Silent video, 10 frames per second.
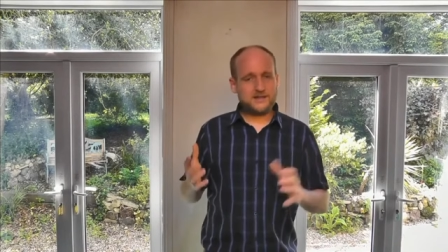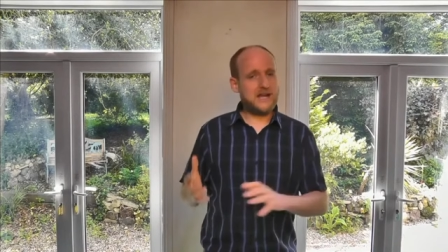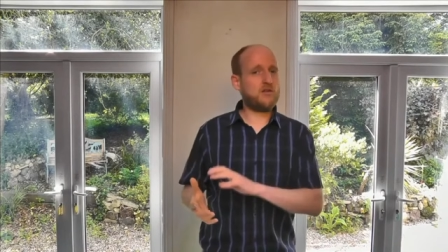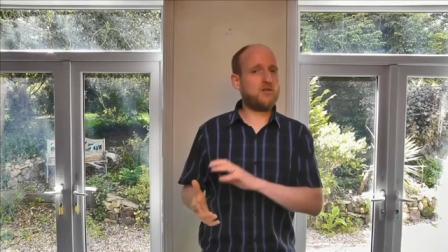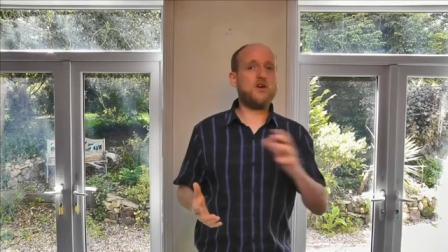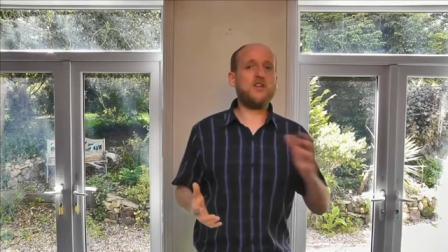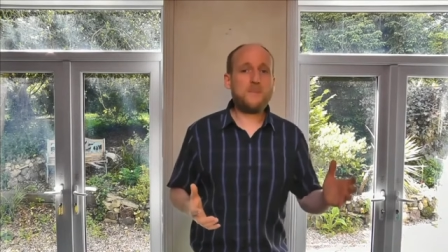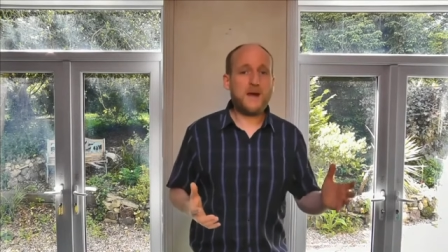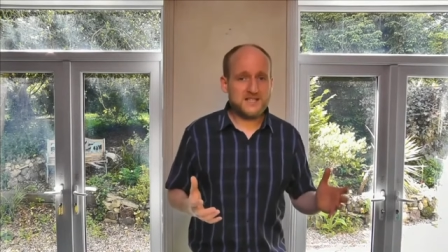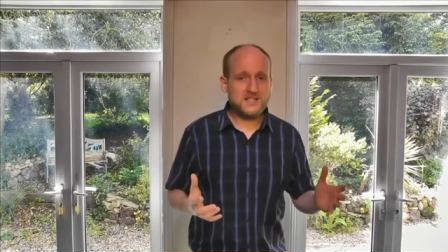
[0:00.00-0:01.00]
Now, there are
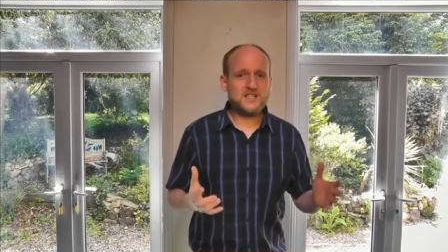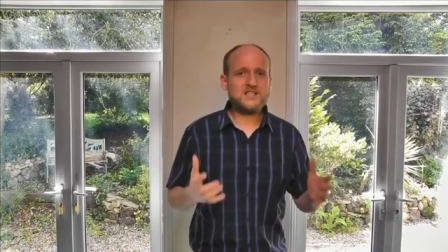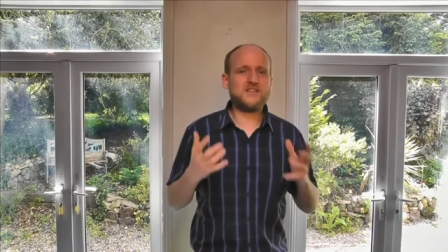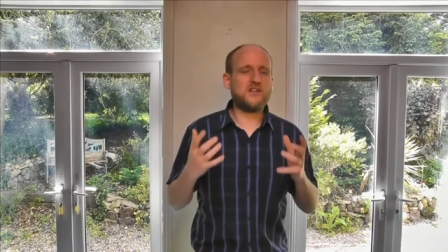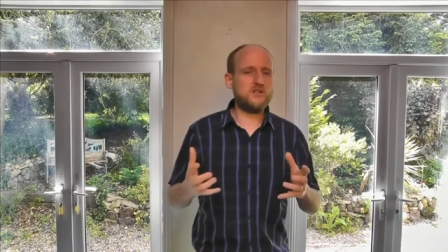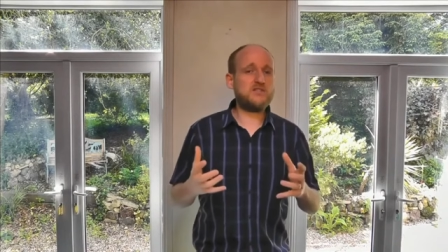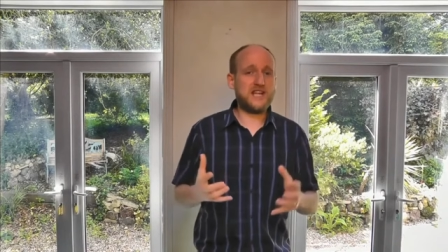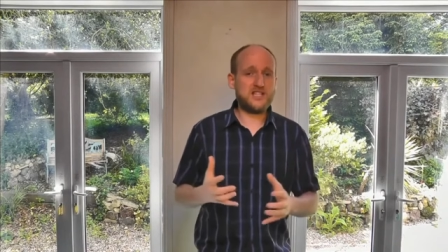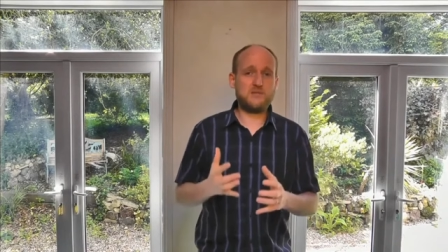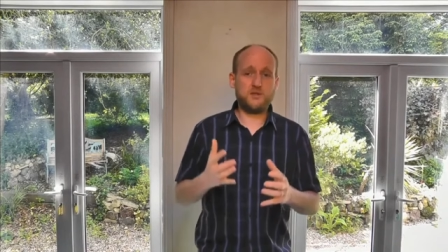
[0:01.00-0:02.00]
other passages in the New
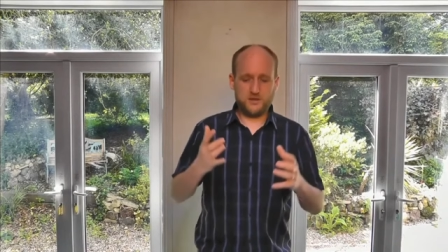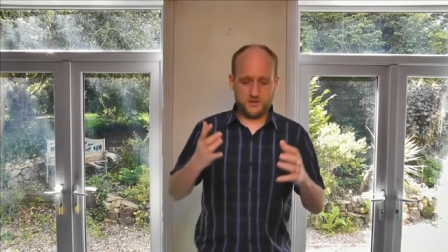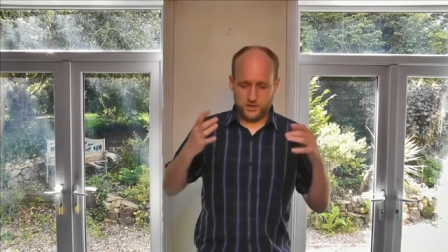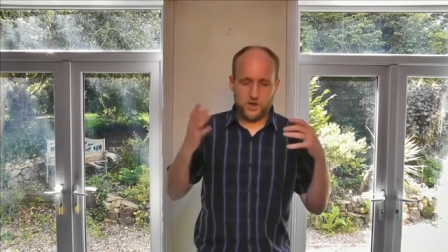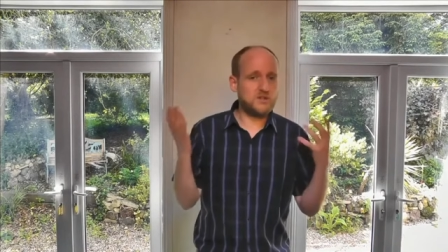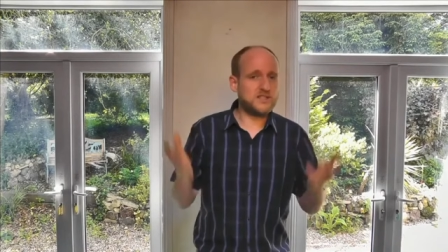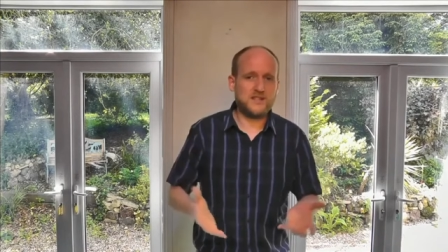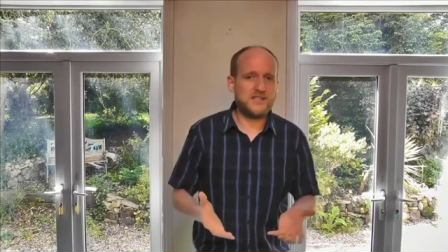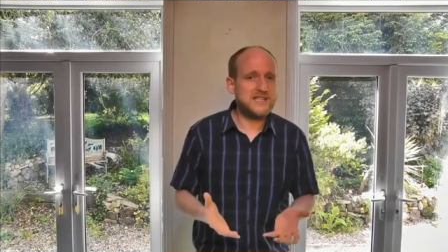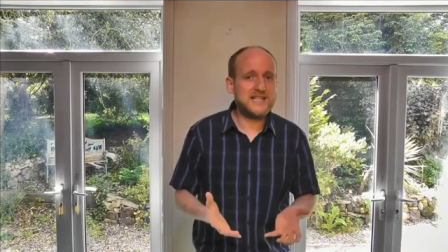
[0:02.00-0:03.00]
Testament that go
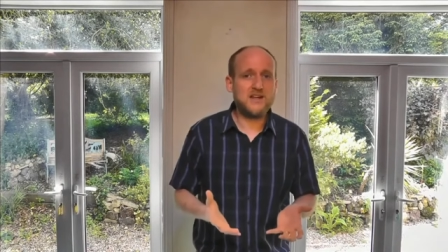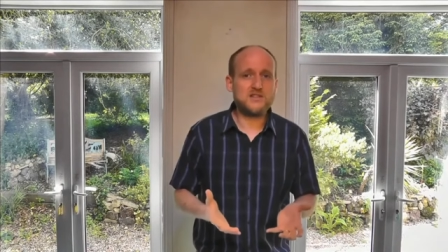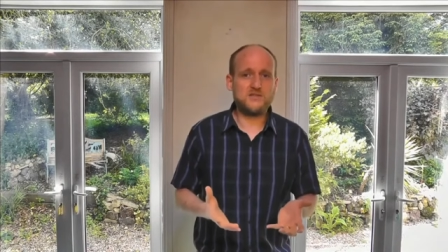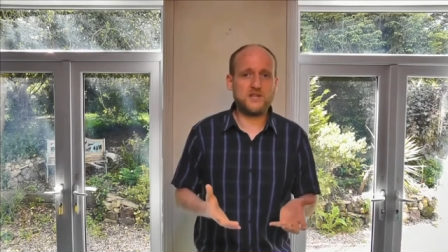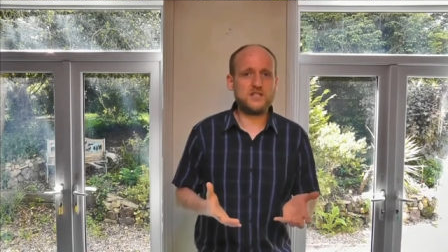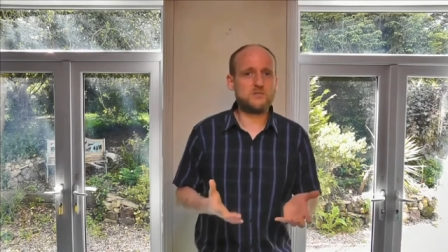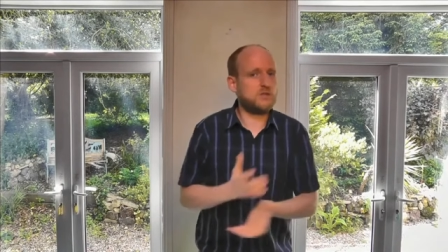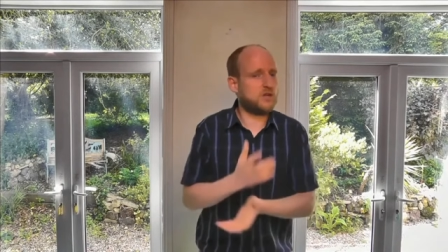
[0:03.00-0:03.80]
into the details of this.